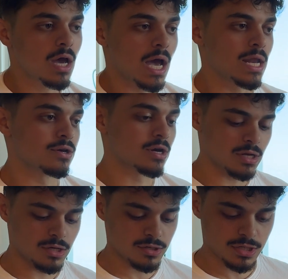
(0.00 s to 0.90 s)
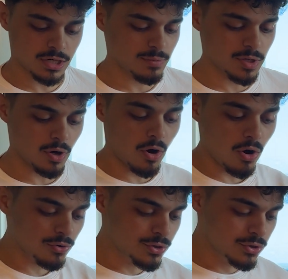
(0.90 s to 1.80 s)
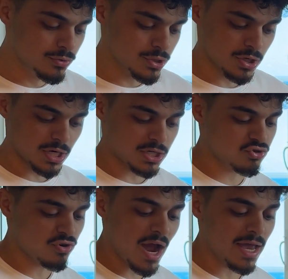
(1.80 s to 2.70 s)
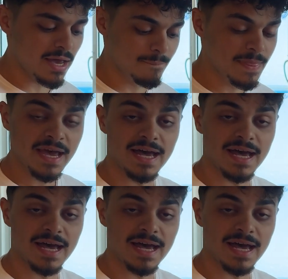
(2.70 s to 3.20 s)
and it's going to be all you, and you're going to try it,